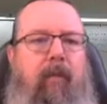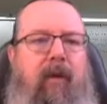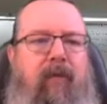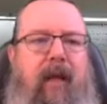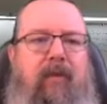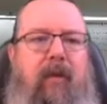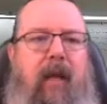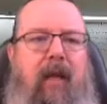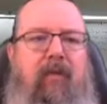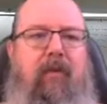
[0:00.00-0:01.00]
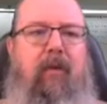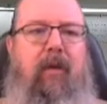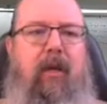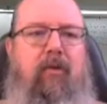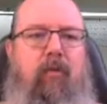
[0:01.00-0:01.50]
If that's the case, the
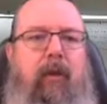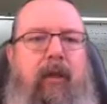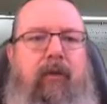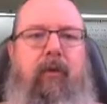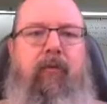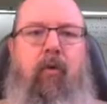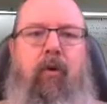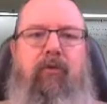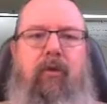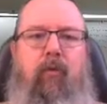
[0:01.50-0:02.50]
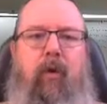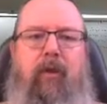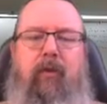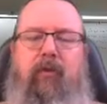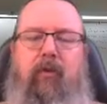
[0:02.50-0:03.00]
teacher will listen, of course, to what
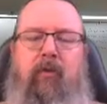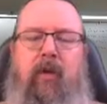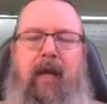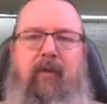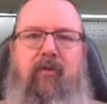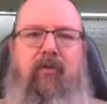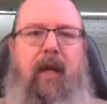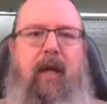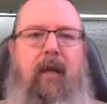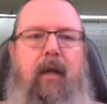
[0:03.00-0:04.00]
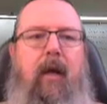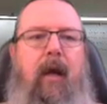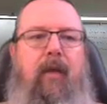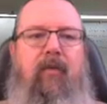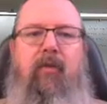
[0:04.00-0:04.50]
the student has to say,
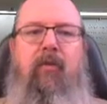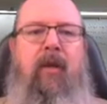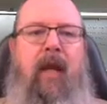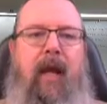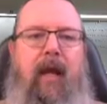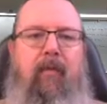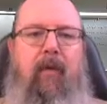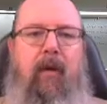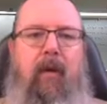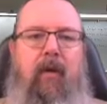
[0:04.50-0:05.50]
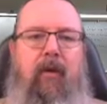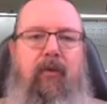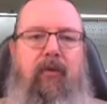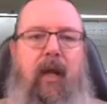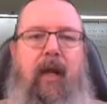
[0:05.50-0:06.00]
and the student can
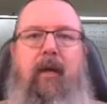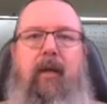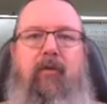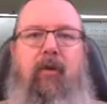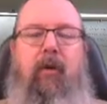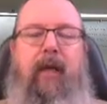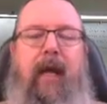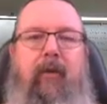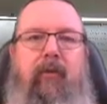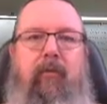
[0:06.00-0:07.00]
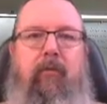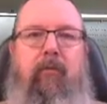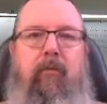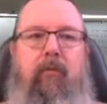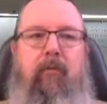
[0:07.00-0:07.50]
state his or her case.
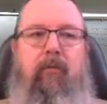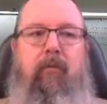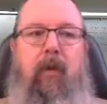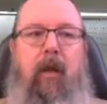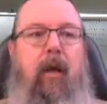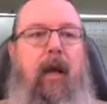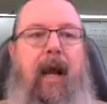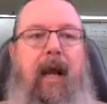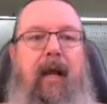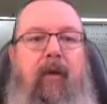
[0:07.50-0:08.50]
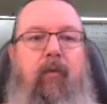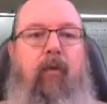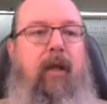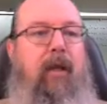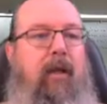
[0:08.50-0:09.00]
And
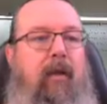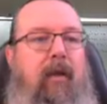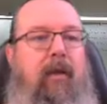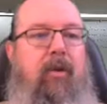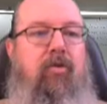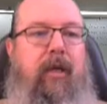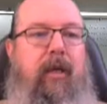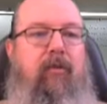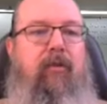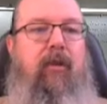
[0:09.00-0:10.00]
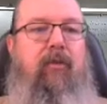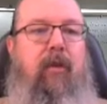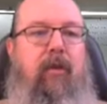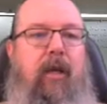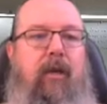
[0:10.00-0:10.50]
when the teacher hears this,
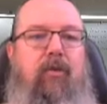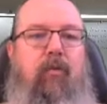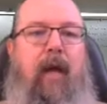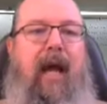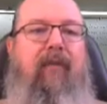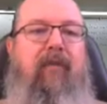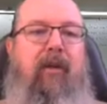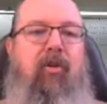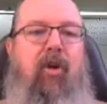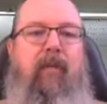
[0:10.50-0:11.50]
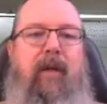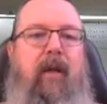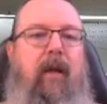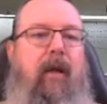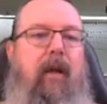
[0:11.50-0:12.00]
the teacher will have to determine
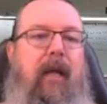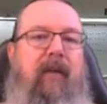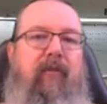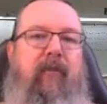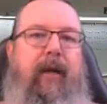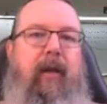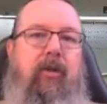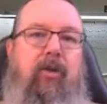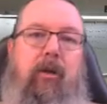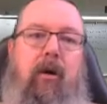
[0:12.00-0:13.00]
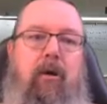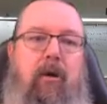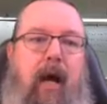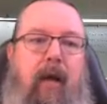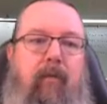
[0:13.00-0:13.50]
if a violation occurred or
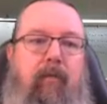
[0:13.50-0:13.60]
not.